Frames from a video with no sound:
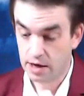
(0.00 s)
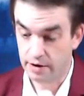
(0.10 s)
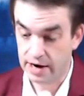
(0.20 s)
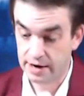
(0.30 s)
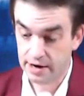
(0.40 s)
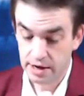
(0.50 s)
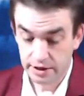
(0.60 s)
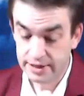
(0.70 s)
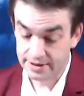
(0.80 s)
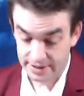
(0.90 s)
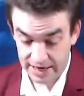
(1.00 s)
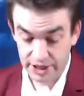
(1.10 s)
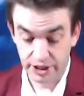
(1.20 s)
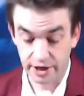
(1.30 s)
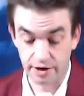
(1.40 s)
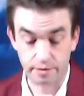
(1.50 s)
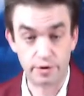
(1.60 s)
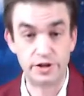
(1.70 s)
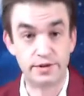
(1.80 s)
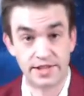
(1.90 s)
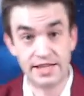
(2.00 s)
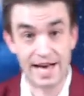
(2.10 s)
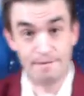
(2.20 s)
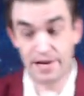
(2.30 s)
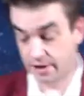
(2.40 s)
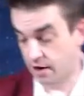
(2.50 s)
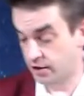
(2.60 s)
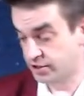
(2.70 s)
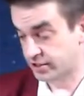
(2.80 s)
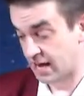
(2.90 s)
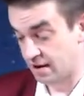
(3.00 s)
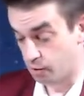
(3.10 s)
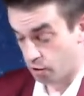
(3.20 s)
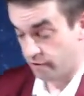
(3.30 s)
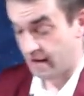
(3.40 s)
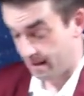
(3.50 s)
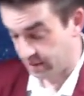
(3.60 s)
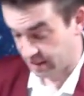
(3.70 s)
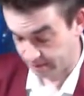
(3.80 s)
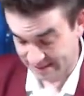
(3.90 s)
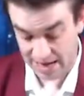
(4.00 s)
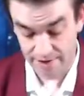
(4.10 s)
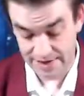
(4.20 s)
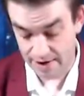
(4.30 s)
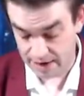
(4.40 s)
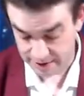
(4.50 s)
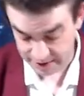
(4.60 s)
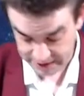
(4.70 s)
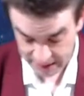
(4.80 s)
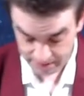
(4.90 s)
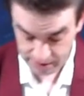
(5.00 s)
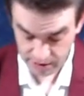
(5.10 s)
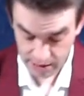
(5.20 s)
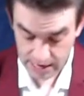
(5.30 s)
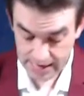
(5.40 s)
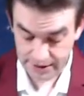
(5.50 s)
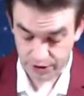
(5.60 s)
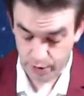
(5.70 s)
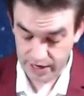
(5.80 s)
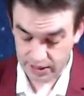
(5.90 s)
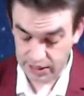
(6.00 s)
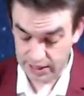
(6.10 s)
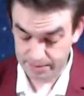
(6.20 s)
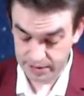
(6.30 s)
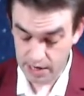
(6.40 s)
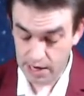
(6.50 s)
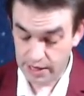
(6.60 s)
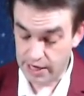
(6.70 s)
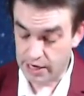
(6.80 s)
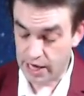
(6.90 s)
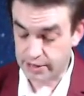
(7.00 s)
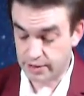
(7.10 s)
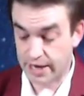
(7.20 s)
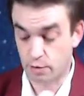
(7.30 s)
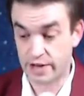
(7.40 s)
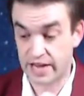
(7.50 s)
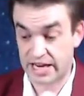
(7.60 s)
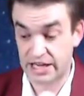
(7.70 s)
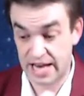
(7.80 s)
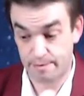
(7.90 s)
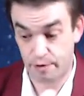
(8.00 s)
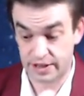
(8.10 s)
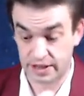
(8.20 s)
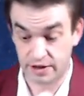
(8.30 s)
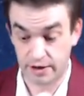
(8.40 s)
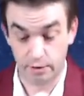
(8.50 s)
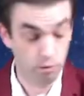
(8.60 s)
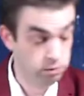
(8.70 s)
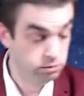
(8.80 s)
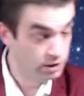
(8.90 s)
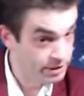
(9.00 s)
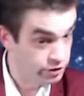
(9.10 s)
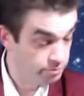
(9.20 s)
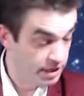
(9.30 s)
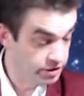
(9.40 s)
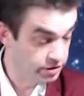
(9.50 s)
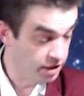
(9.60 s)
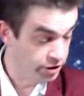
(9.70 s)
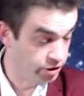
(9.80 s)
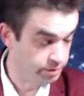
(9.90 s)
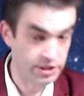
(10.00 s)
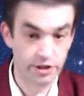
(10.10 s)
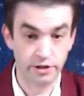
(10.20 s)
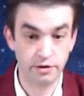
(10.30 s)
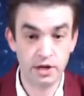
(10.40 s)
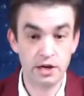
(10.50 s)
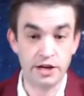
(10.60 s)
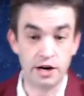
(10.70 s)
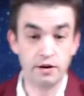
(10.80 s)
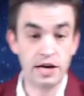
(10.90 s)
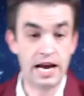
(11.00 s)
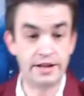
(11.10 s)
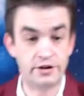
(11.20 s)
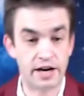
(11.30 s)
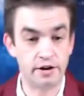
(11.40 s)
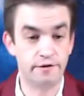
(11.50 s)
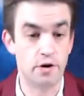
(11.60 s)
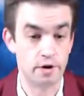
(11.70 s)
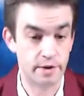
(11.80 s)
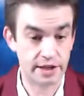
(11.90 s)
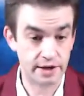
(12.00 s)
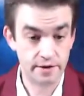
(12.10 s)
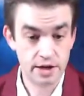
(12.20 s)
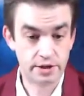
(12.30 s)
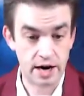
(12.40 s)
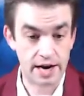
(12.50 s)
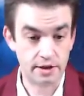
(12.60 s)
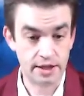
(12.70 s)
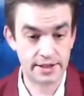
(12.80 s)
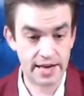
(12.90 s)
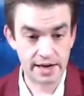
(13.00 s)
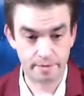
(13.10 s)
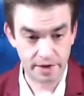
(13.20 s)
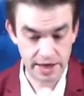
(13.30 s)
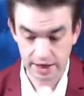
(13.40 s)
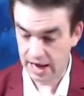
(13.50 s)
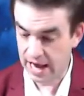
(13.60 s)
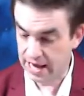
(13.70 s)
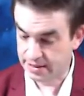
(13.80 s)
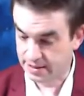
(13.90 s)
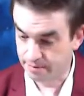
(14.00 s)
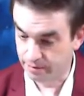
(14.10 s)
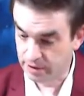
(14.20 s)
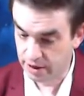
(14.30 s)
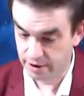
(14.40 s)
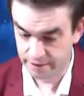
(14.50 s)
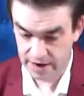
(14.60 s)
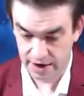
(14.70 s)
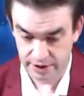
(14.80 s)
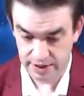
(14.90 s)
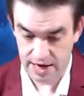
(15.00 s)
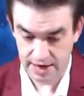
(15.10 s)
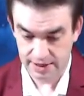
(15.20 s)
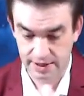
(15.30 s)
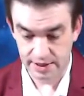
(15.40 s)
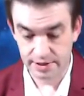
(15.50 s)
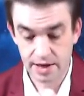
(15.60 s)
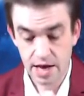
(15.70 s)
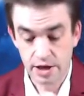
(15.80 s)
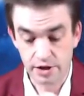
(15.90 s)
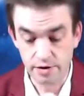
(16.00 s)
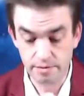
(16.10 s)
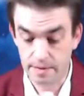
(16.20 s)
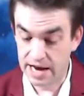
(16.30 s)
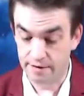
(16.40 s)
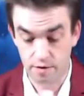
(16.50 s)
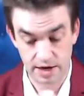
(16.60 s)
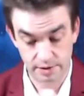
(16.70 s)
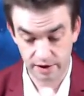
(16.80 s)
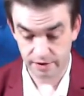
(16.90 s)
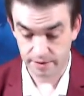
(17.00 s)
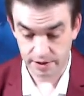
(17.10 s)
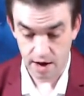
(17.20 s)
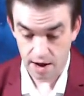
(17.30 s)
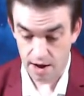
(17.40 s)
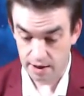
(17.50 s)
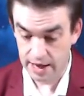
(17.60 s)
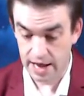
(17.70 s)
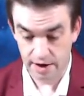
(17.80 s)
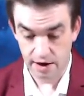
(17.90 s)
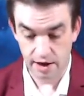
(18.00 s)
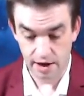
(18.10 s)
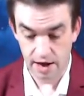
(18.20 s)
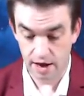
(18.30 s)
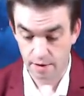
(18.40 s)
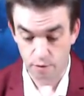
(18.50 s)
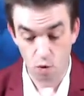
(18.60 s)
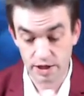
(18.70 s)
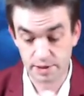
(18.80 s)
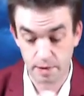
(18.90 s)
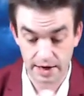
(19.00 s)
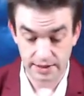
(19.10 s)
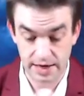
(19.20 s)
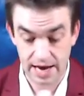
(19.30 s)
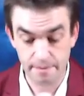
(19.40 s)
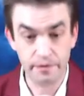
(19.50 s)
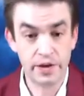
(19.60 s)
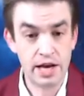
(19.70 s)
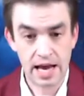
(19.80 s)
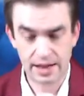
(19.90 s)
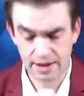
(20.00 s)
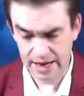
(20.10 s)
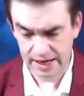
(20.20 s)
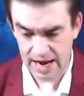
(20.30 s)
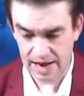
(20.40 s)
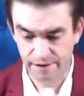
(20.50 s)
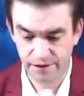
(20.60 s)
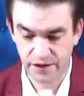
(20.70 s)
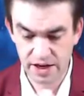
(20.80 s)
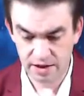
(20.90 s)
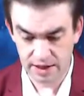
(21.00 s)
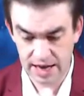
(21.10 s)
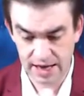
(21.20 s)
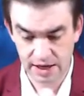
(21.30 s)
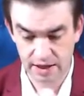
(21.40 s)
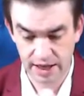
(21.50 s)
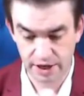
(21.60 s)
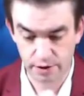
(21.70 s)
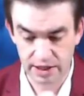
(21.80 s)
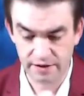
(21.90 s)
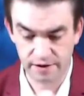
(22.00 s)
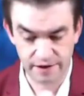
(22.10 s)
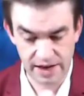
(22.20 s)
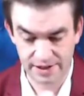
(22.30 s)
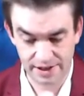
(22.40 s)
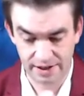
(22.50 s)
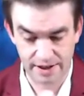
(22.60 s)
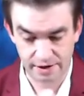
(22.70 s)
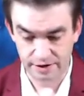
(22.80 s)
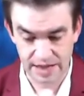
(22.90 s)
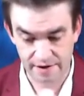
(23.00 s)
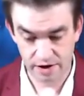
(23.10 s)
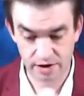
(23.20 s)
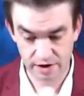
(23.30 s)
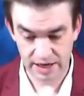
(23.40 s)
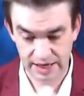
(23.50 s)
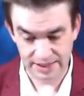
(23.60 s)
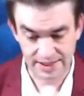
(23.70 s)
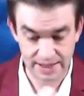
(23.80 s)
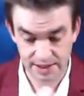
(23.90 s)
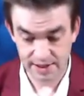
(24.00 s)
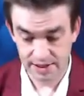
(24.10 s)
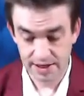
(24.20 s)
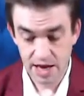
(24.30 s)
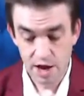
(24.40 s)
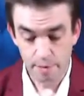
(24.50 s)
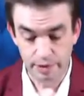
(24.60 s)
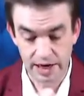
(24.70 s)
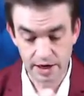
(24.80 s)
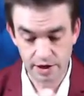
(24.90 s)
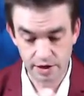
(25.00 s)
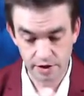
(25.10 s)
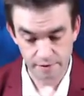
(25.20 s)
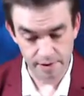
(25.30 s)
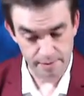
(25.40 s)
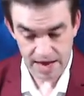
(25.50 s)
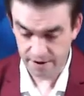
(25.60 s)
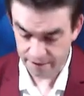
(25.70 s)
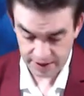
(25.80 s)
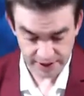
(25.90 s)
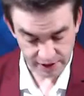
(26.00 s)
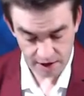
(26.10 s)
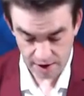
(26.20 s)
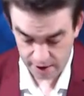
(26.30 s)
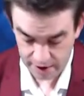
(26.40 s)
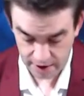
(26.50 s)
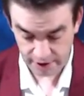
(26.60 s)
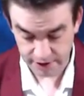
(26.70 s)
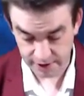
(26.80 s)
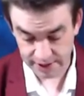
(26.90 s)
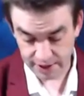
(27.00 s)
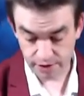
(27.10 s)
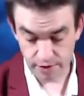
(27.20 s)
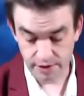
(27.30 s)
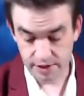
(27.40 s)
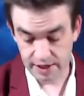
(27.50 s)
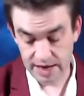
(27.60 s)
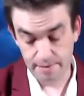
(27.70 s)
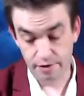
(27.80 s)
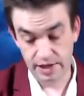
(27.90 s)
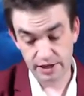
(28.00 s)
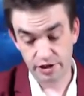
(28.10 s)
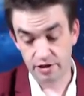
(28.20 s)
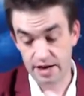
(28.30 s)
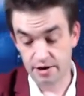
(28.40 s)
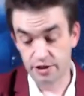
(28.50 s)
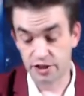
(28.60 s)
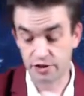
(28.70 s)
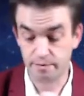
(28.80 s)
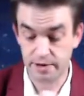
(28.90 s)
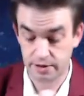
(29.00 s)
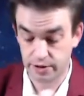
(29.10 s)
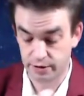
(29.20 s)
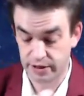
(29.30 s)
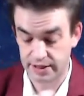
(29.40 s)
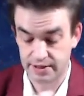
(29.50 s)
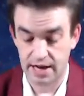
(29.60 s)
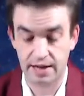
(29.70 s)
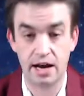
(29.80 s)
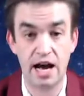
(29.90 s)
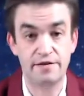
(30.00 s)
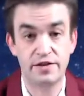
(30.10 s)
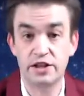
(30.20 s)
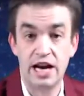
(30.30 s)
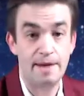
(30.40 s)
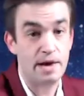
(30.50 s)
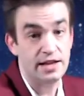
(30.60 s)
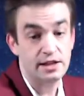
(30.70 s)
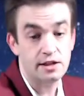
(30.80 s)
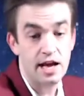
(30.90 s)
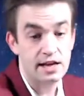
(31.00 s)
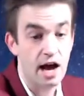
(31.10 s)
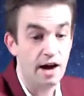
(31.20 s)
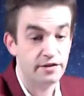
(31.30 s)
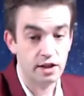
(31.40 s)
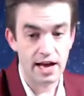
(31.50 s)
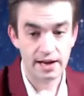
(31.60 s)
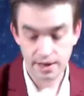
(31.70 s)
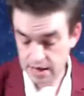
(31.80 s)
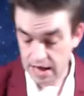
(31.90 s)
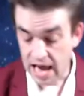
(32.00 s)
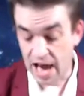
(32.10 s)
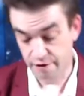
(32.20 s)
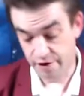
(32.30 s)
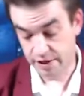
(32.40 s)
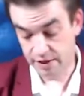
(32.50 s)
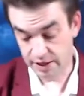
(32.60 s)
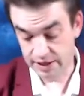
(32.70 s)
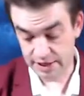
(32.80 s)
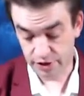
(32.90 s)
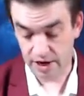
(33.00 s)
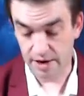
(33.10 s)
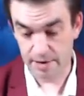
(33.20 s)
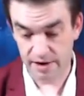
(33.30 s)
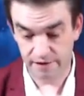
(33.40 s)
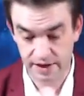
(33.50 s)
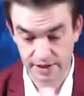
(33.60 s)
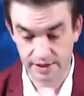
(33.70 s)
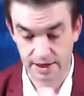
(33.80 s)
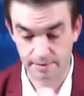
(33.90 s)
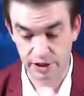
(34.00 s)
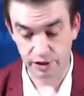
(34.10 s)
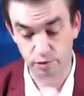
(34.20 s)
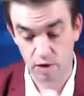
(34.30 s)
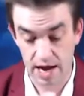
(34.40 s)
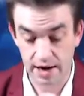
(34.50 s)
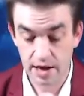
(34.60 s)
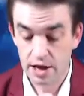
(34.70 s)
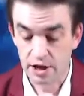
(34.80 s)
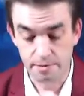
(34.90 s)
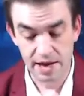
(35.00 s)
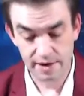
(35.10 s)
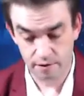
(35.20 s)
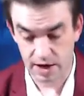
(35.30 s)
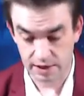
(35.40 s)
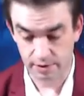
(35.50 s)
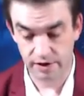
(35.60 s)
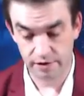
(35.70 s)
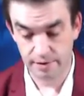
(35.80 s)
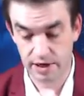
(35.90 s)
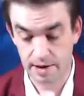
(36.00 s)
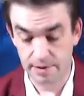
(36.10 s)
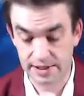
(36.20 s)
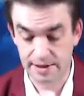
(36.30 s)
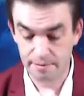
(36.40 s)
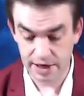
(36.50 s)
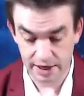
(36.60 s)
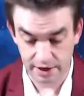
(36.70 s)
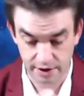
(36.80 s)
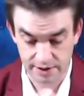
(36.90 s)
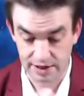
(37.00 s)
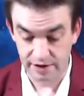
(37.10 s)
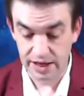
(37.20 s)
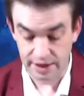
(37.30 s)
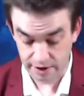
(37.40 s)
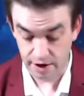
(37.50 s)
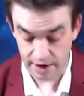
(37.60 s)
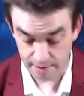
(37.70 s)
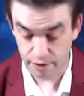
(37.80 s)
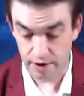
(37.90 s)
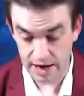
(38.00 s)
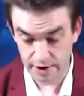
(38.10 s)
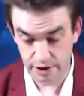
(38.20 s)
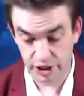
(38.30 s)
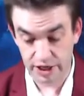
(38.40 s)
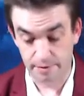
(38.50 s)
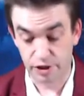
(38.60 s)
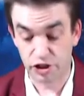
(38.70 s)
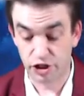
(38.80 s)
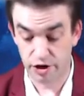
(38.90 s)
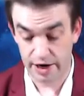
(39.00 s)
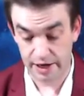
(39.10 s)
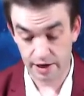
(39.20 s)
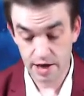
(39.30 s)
All right. There's hesitation here. When you see that many cards just kind of word vomit themselves out onto the table on this Queen of Cups, then it's like when they get to that point that they're like a little bit too much, unsure what to do, you know, and they try to go forward with it. So, all right, let's take a peek at some clarifiers on this. You might have walked away from this all at once upon a time. And, like, I feel like you live in a fantasy land that'll never exist, but you've been manifesting card areas, the Eight of Swords to the Emperor. That's your energy. You've been doing this on off the job, on the clock, off the clock, everything like that. Try to manifest in something that you want. You may have walked away from it all, but somebody here is living in their Emperor energy and maturing.